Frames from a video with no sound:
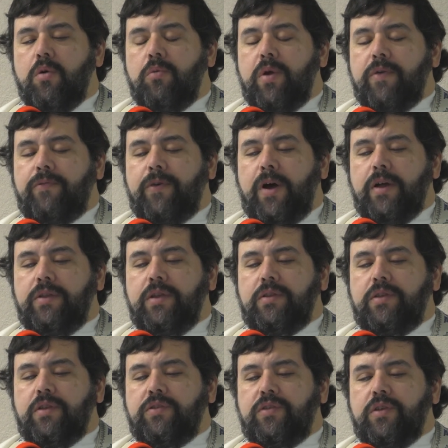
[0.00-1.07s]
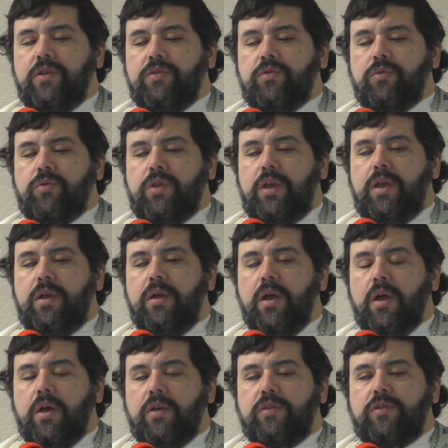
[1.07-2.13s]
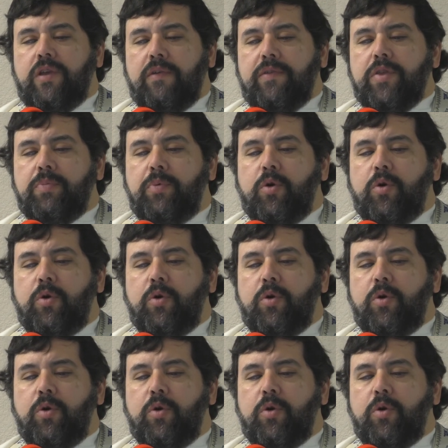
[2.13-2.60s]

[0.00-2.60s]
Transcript: we find that this is the seventh